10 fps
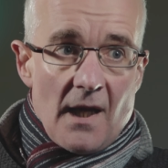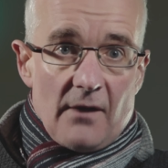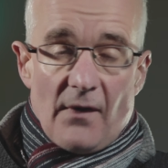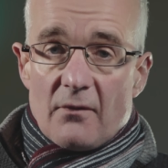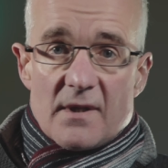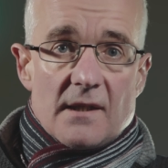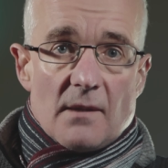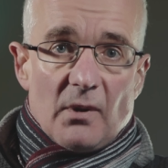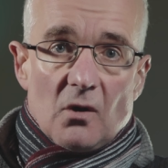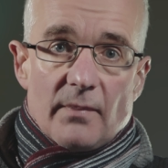If I was in the
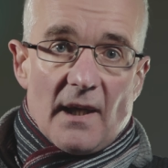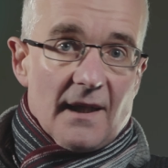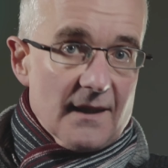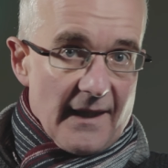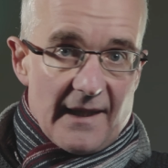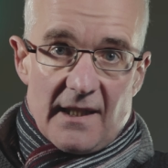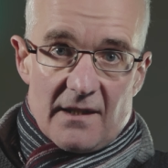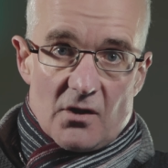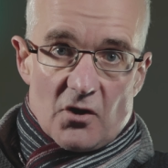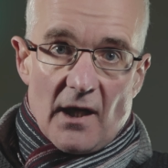pub and I
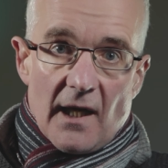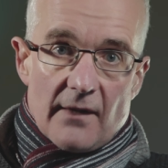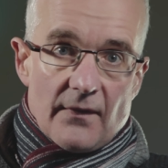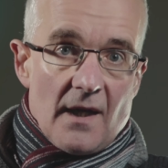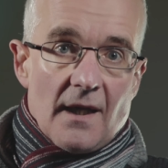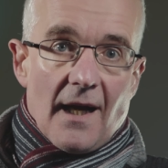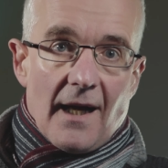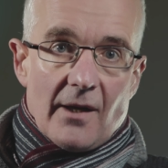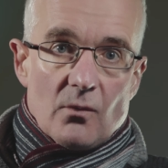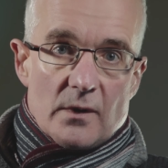needed to drive,
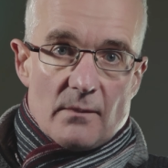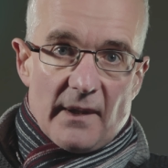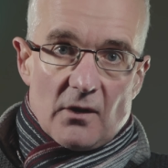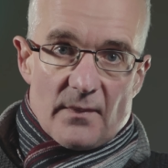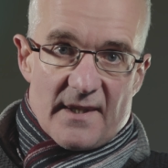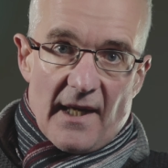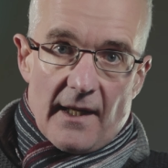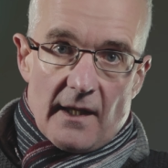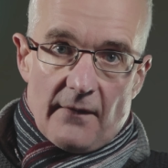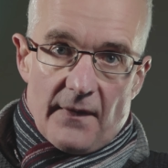I wouldn't be
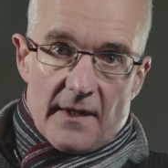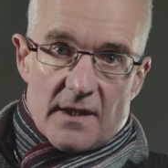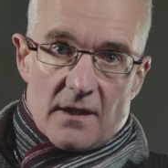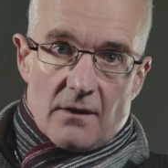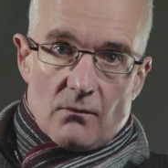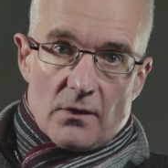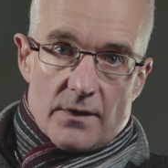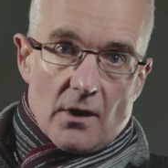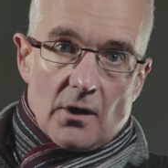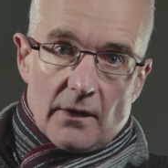upset if this
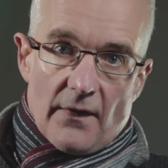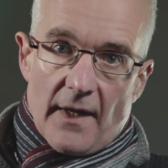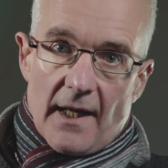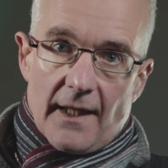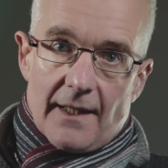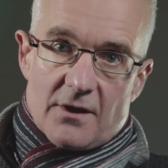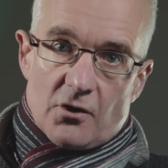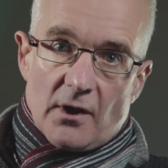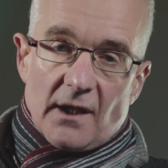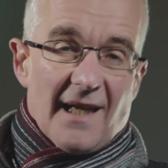was all that I had to
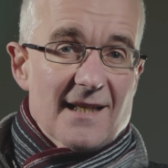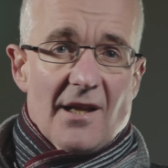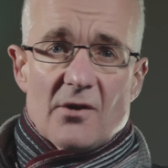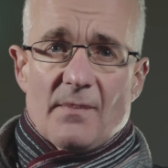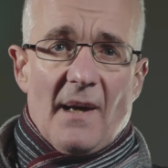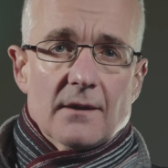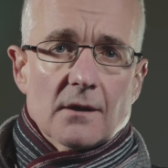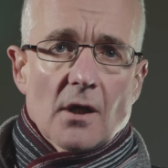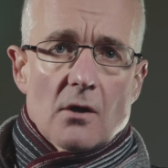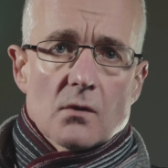drink. It's loads better
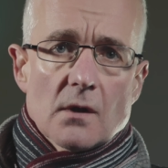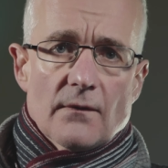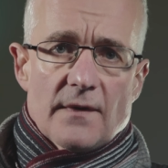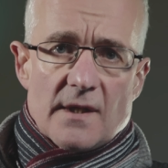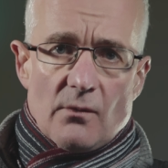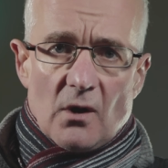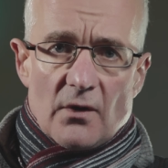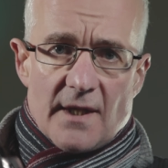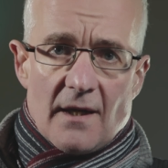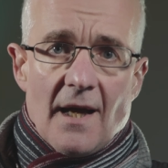than Coke and fizzy
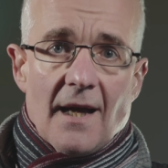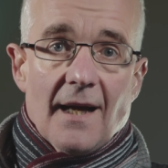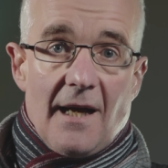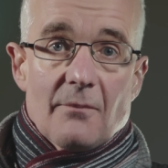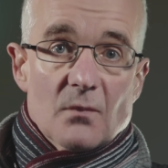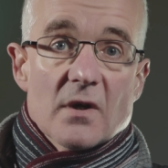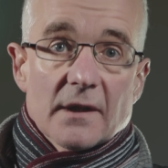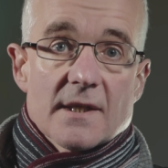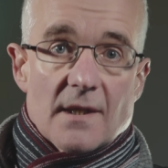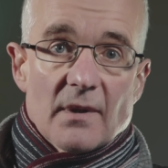water. I'm
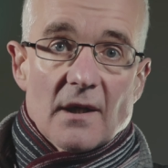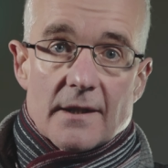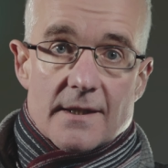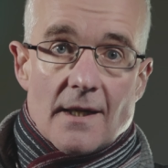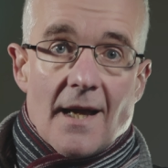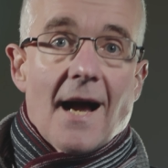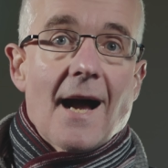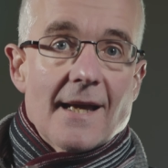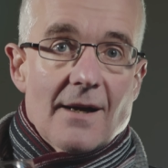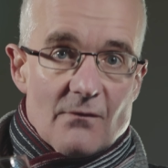really surprised.
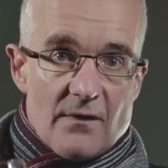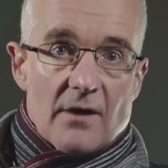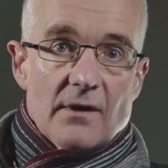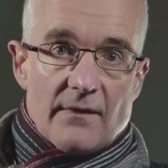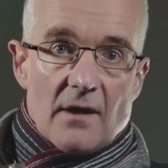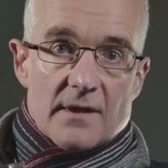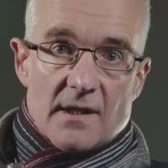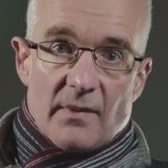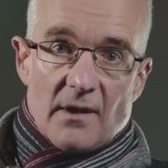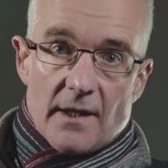I am very, very
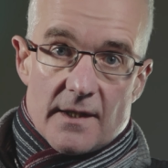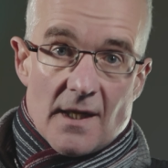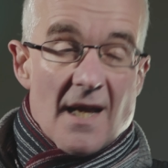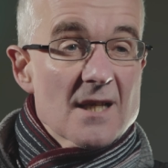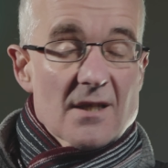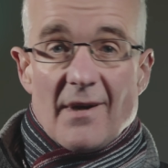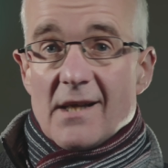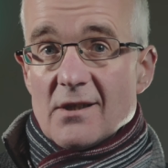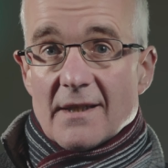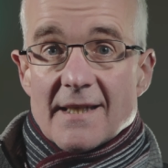surprised. So
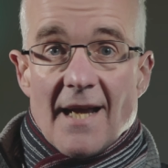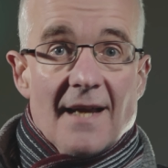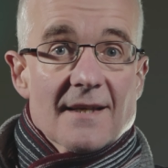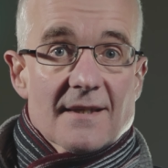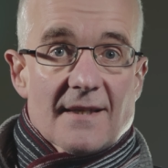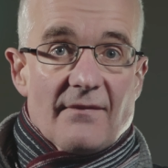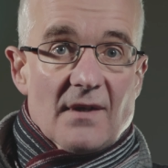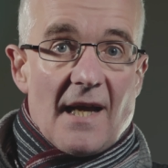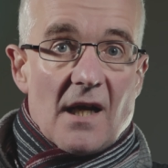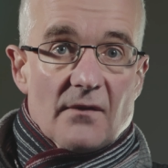actually
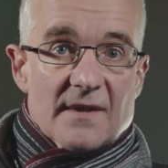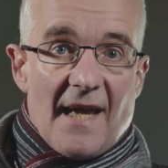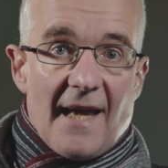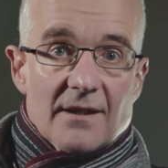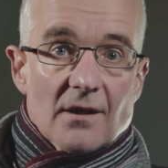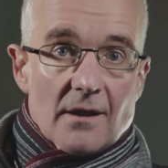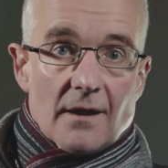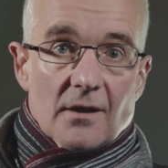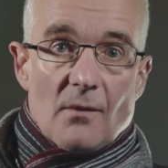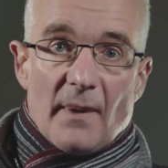7 out of 10
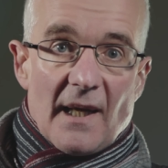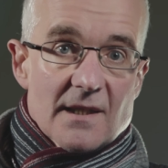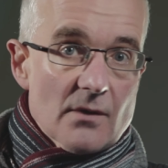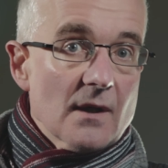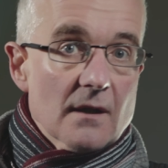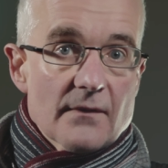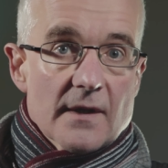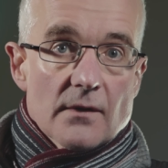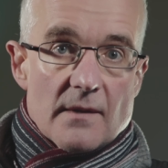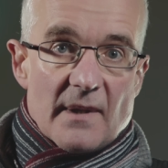compared to all of
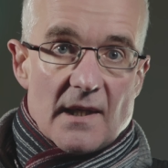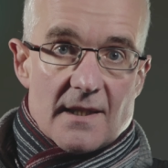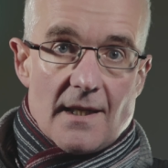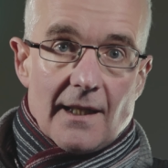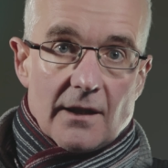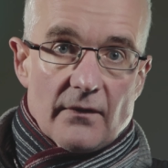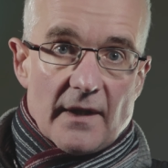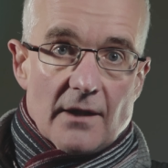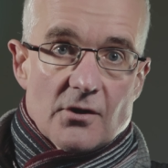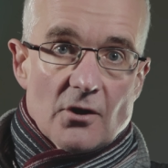the other beers that I love
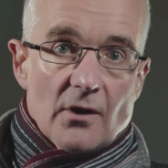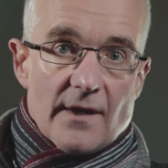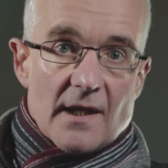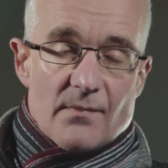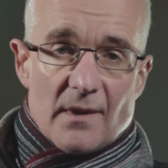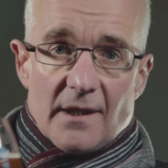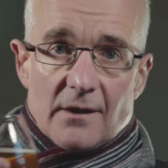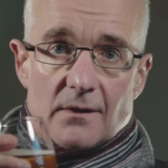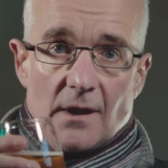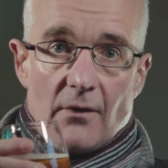and enjoy. That's pretty
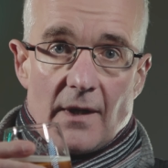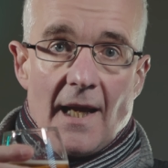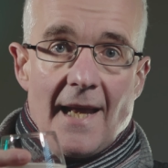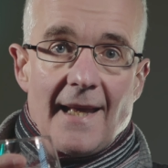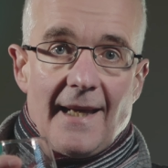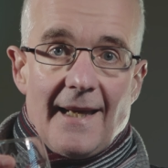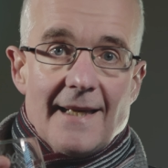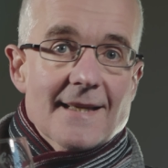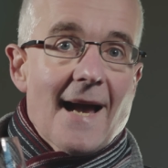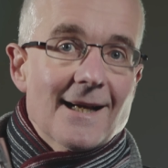good going. It
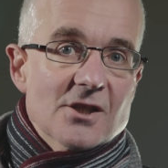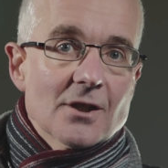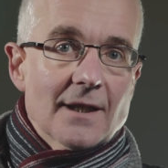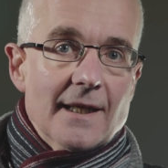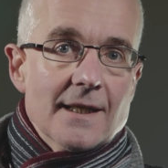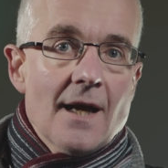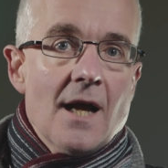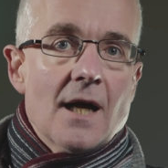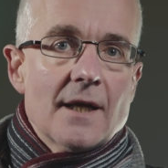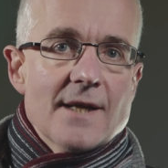is actually
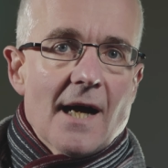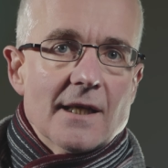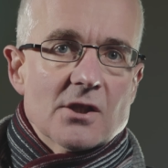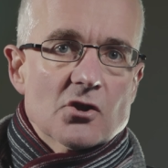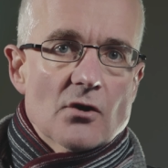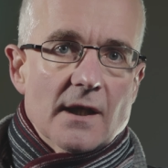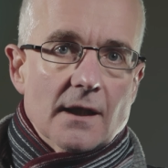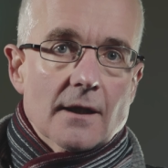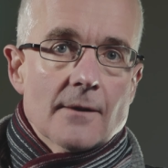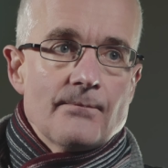a nice
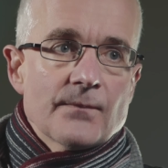drink.